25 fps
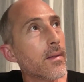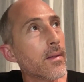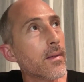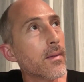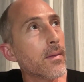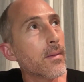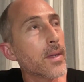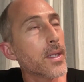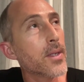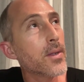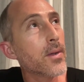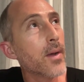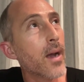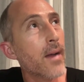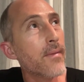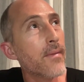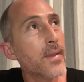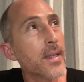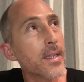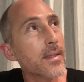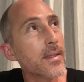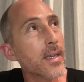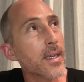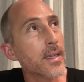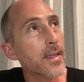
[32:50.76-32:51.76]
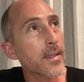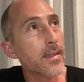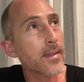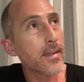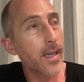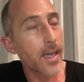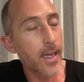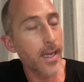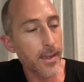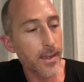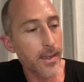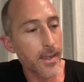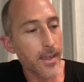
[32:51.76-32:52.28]
we do have this
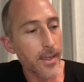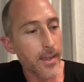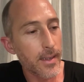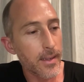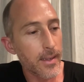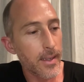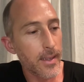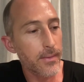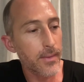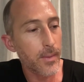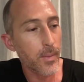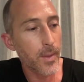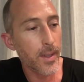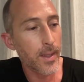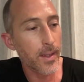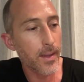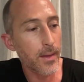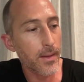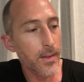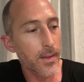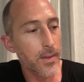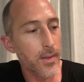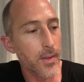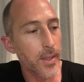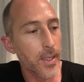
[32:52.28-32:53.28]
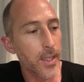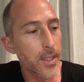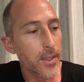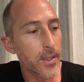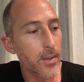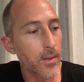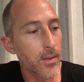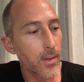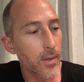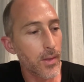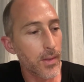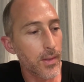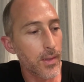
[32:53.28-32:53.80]
understanding, even within the
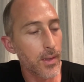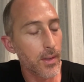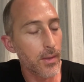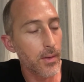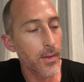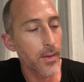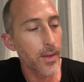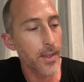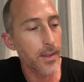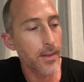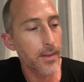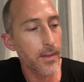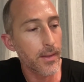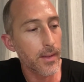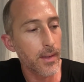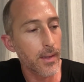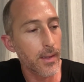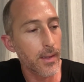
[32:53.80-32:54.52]
tradition, also that.